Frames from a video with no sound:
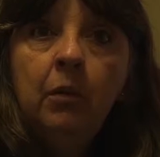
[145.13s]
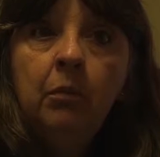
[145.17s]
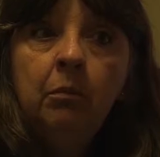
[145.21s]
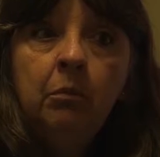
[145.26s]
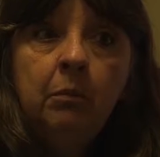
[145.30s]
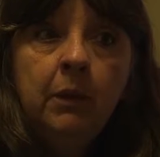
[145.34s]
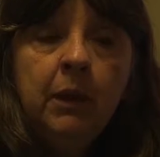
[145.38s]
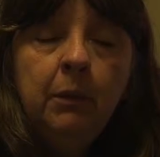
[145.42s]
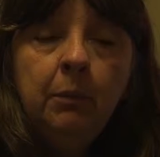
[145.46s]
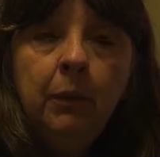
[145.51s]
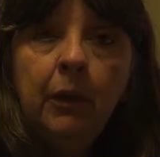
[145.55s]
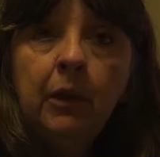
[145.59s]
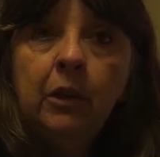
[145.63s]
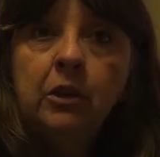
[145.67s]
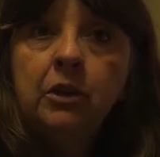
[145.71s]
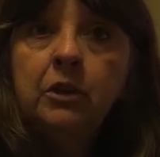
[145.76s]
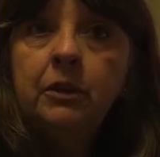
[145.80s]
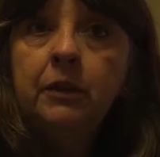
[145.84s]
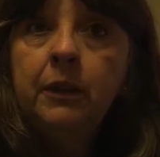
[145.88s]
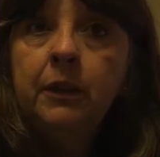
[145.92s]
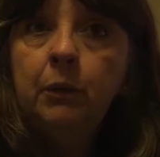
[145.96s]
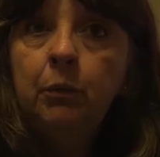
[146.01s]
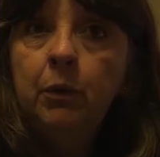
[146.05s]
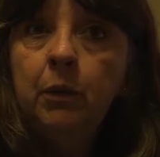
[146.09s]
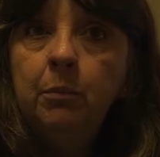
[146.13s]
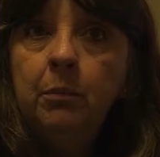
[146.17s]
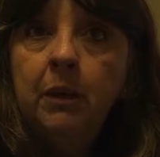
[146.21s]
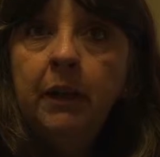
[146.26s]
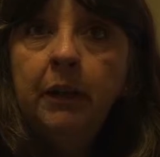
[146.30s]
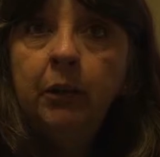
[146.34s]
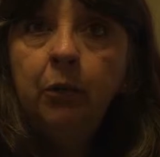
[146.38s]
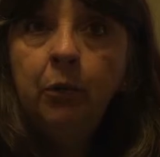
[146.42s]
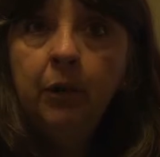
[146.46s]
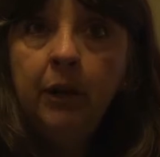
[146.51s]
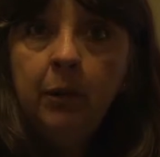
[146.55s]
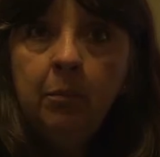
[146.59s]
Me personally, when
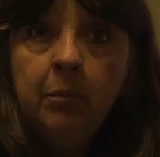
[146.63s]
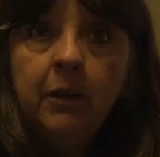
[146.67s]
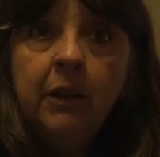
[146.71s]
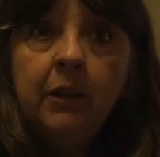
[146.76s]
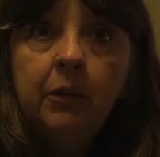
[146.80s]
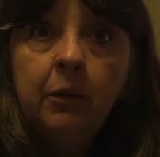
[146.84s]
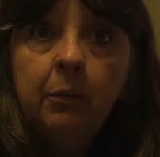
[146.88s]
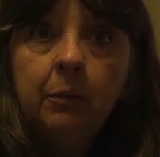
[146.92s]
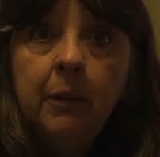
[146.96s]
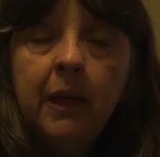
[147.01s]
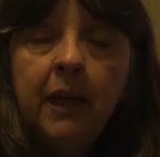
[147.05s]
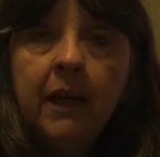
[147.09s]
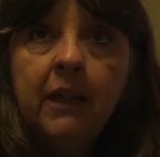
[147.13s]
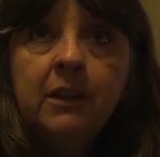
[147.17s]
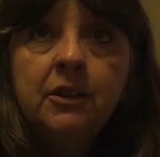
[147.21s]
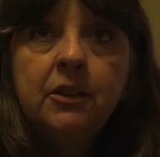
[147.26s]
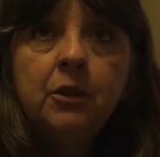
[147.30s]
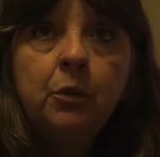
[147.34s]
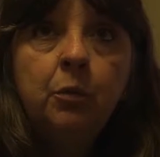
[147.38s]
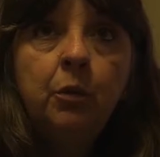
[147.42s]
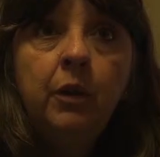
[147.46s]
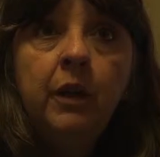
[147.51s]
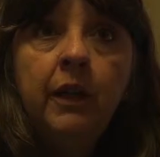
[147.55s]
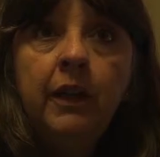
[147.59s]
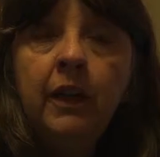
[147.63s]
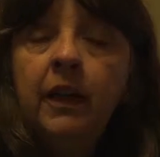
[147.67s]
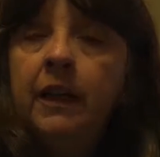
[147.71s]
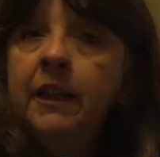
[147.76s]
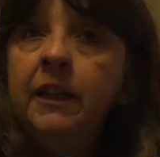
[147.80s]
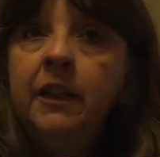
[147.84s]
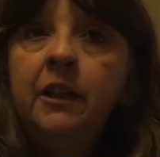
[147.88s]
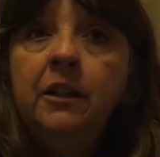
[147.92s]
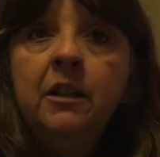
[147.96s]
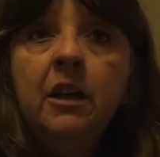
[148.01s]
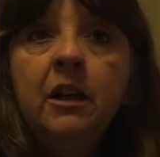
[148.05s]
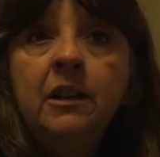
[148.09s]
my grandmother passed away, I
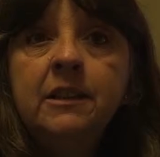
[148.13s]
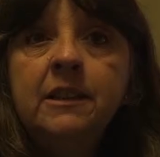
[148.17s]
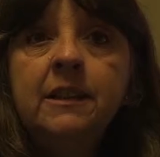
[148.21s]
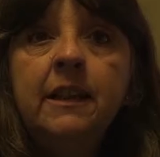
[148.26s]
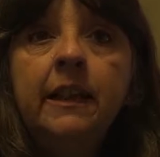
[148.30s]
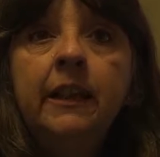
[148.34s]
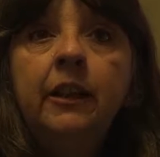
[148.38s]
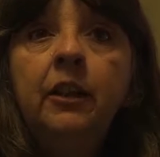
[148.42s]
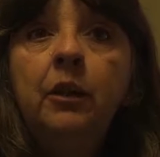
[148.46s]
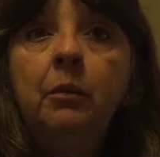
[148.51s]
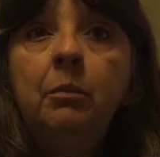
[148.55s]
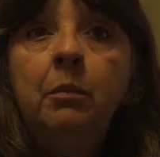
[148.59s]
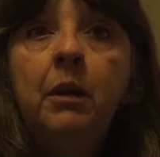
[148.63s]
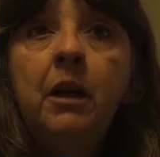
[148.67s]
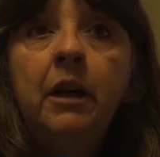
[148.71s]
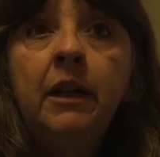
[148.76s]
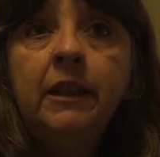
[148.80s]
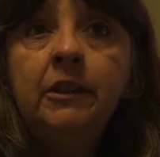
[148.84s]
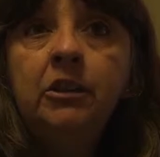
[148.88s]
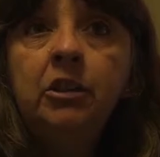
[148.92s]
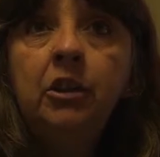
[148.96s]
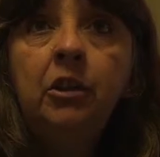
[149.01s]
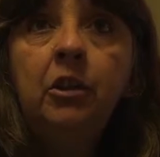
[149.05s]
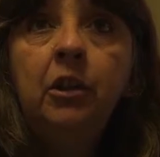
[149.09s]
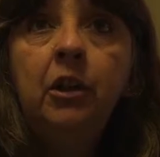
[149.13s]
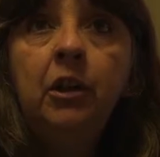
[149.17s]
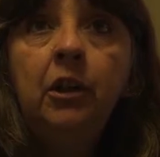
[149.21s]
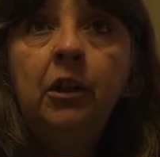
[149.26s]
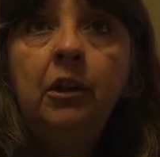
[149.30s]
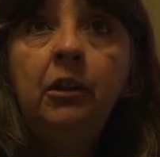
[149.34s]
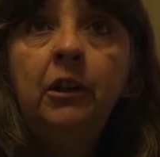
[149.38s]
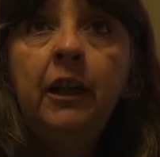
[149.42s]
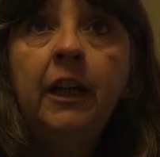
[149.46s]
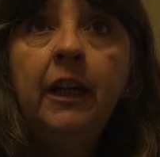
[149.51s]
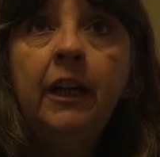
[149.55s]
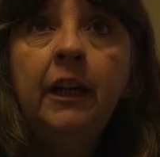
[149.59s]
did not say goodbye to
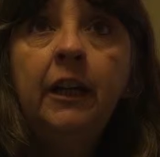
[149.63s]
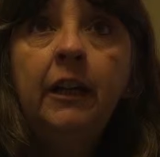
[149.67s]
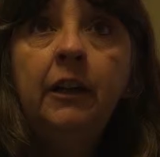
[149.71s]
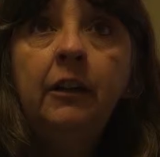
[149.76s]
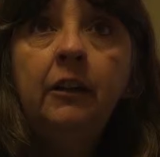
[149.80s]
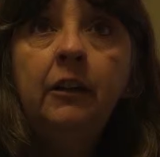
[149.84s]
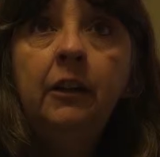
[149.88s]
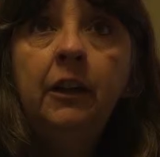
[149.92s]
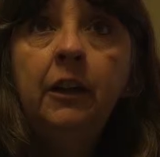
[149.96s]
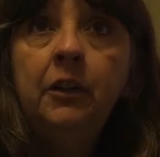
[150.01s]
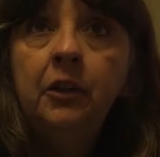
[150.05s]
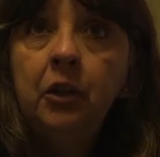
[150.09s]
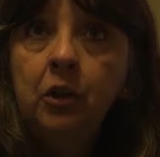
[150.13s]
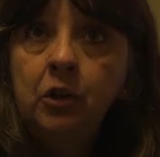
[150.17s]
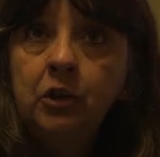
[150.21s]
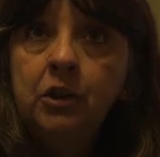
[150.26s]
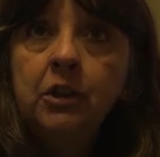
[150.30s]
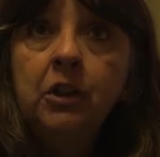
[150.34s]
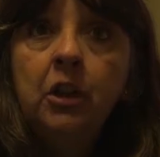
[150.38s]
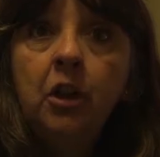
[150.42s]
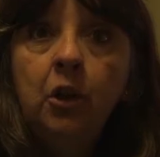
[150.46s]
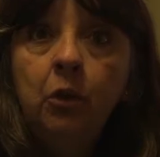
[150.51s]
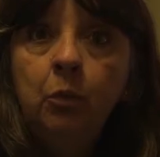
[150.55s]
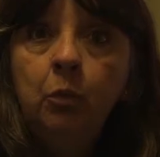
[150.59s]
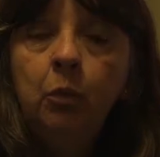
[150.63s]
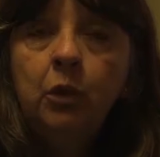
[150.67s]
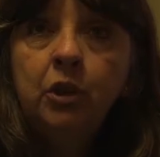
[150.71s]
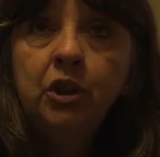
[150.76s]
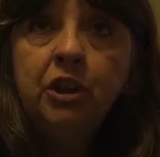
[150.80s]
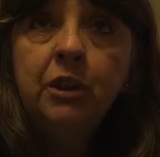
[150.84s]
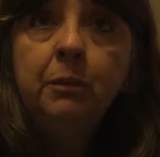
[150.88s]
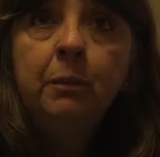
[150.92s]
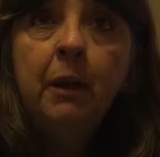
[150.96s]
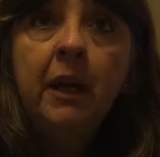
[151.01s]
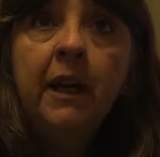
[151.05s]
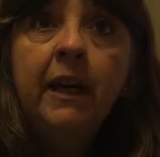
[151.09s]
her at the nursing home where
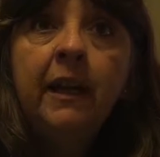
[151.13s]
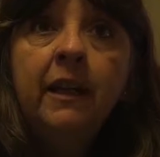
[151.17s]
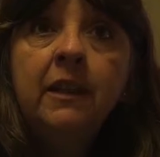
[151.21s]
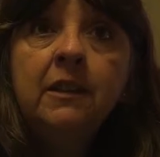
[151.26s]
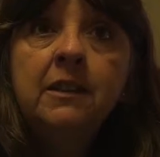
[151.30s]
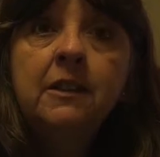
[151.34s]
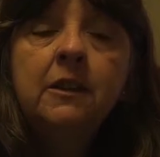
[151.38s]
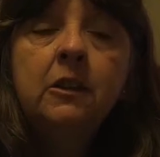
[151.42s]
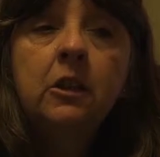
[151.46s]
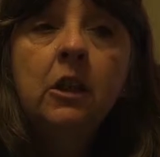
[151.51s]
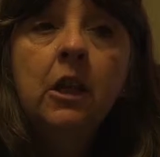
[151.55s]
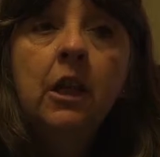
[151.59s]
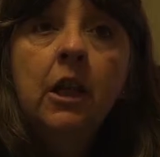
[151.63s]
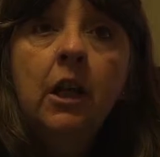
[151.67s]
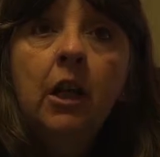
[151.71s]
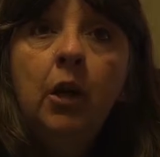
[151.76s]
she passed.